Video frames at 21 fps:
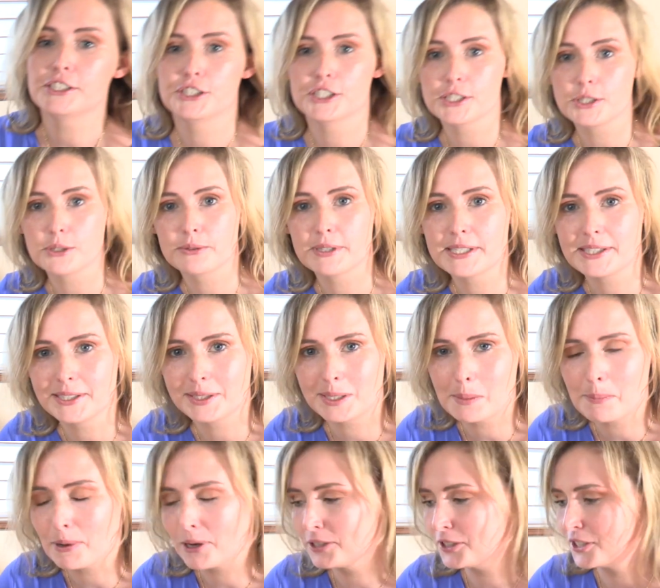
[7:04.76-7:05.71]
just recently
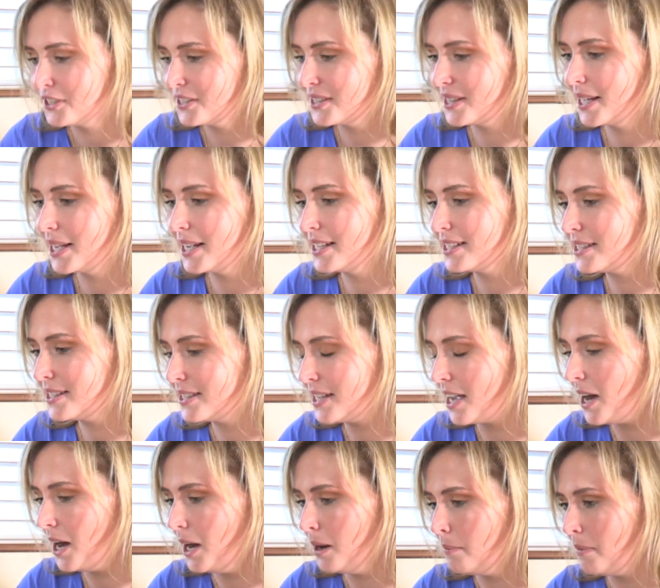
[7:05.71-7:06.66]
purchased this.
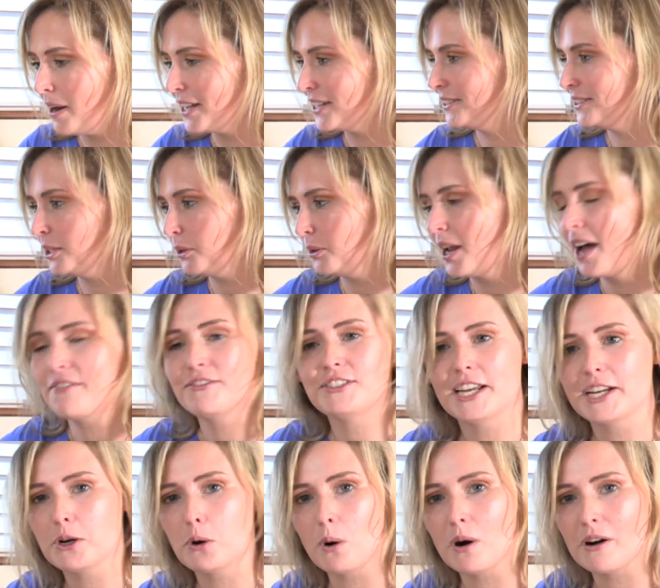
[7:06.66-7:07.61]
I don't have
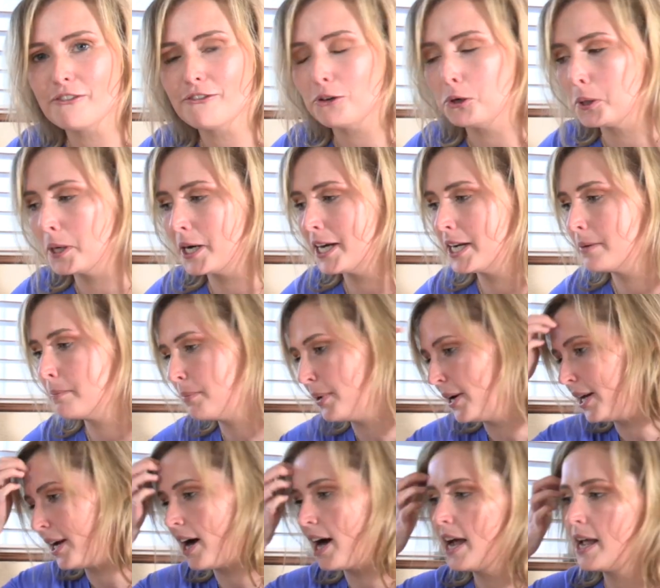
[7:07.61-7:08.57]
decor for it,
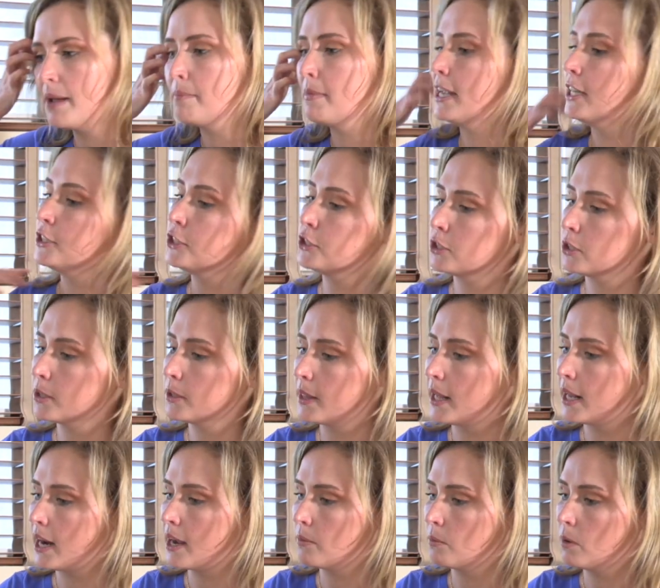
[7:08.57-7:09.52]
but I made sure
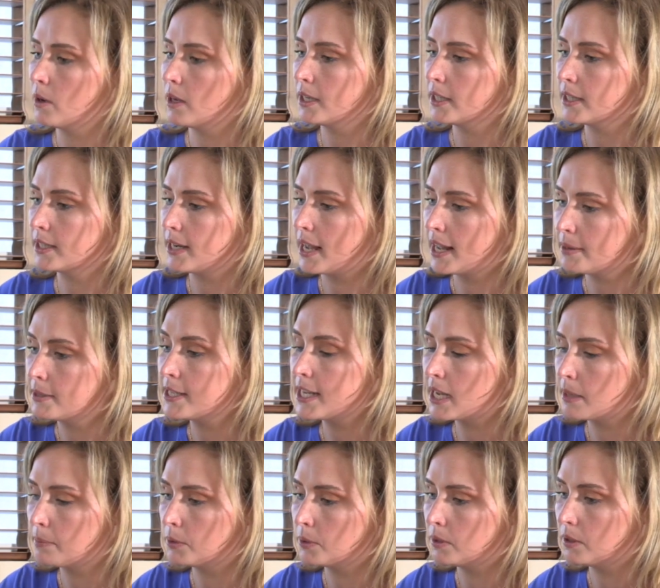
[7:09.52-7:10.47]
that I wanted an end
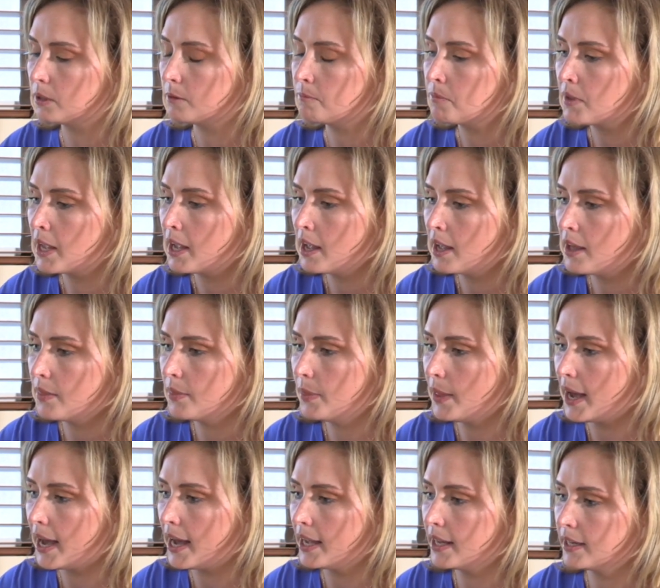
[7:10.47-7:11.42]
table
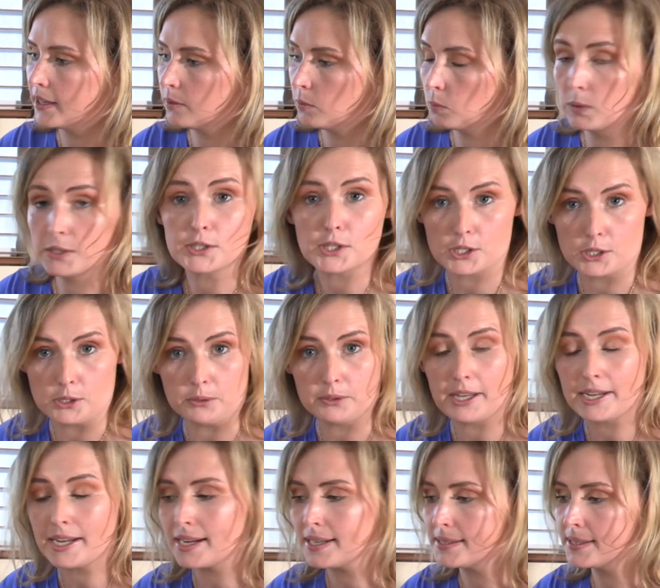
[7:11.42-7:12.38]
that was cute,
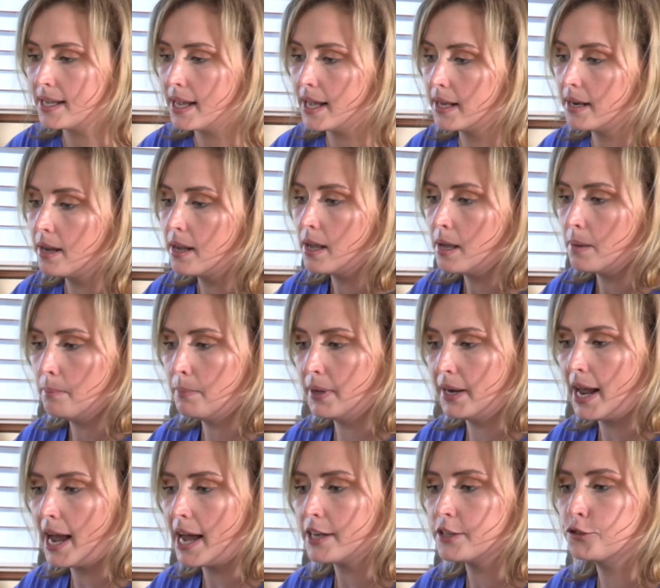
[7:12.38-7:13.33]
like I said, but
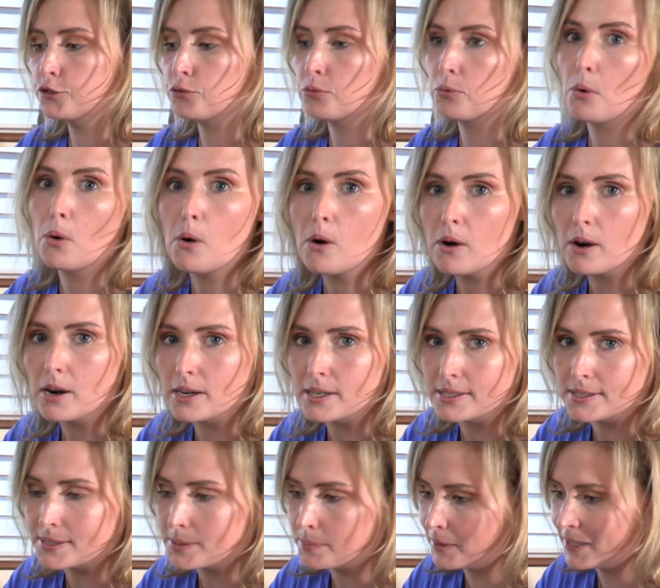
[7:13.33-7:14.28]
had
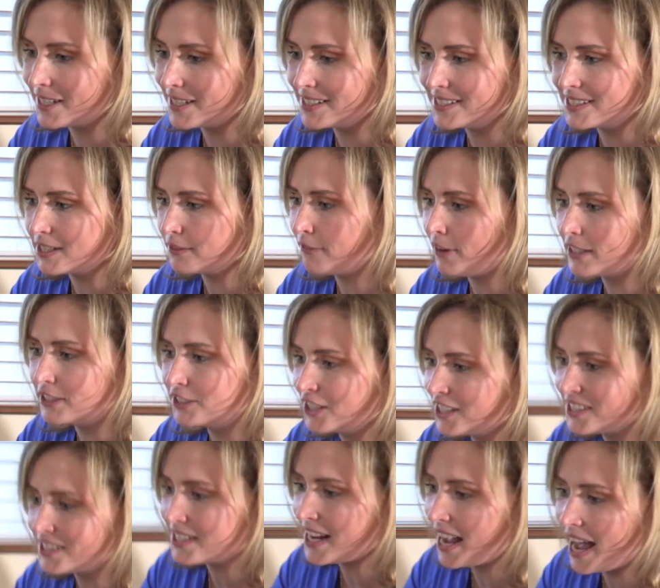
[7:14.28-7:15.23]
drawers, because if I
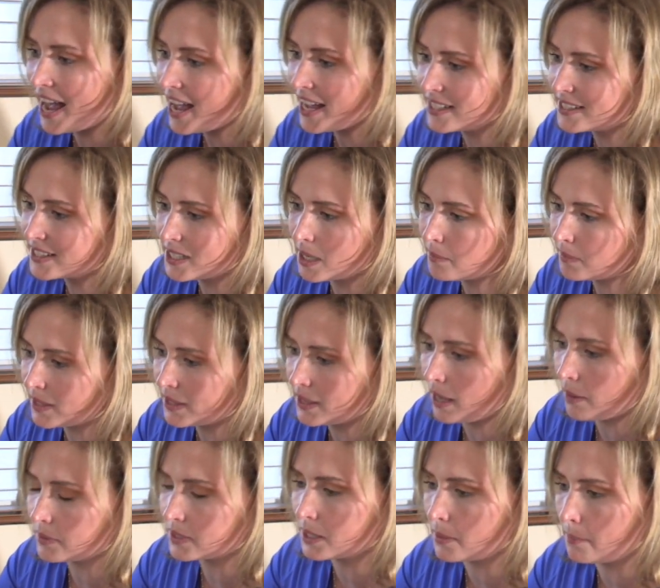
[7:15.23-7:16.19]
just had something
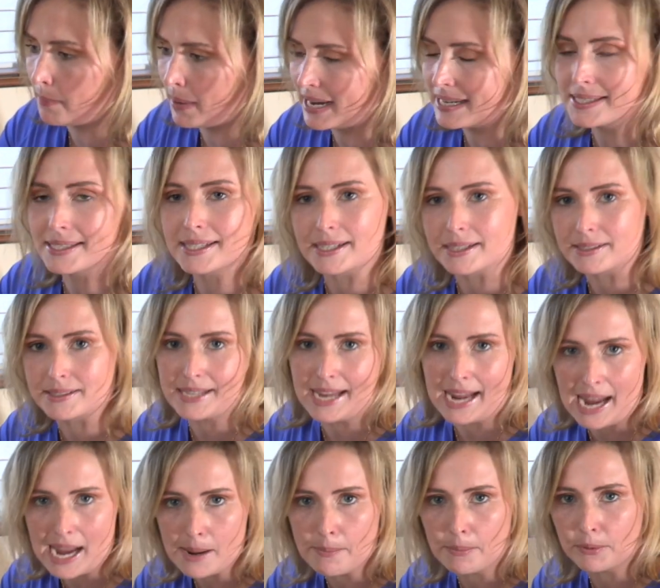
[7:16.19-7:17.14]
that was a basic
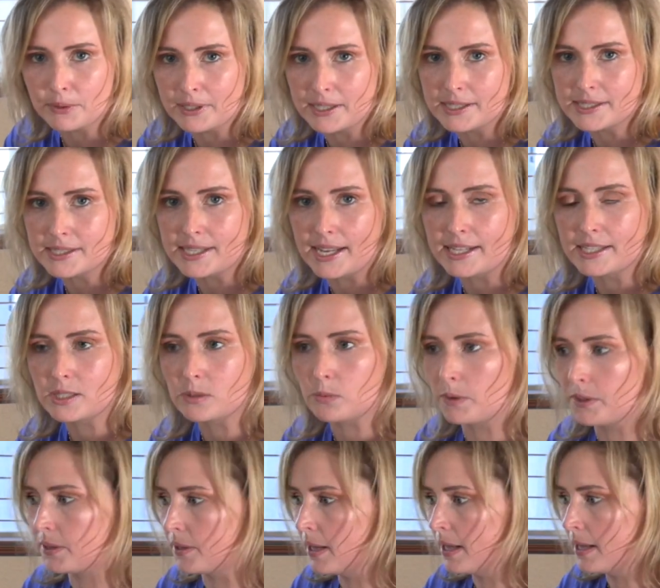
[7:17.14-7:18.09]
table in a sense
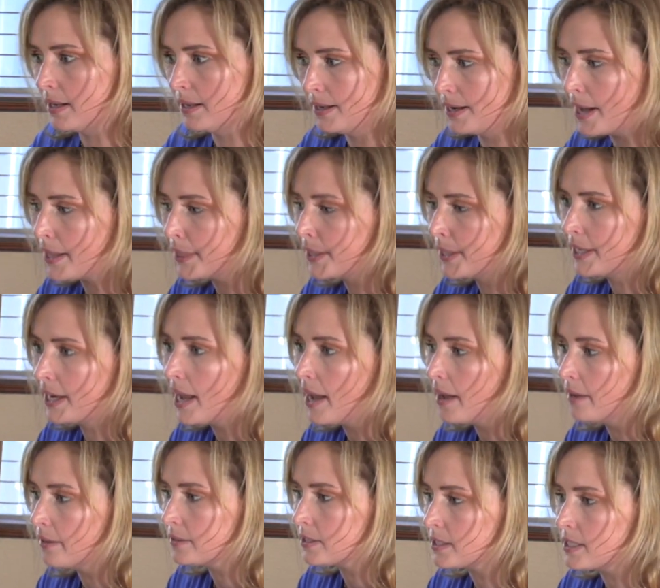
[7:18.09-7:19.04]
with nothing
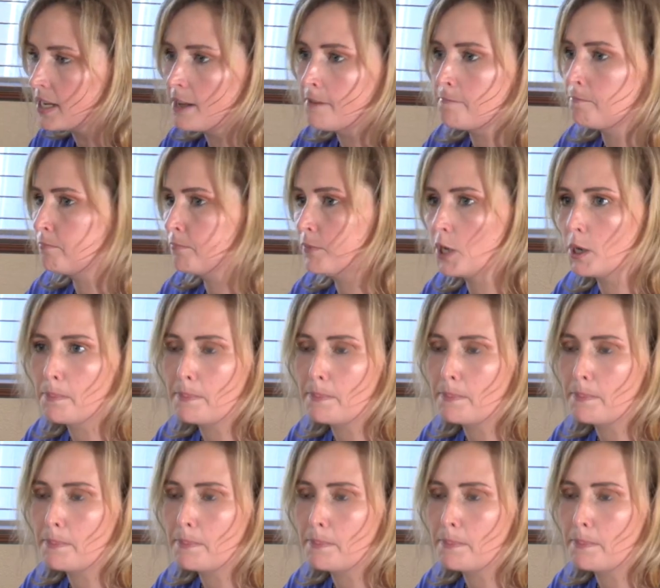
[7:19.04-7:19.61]
else, you're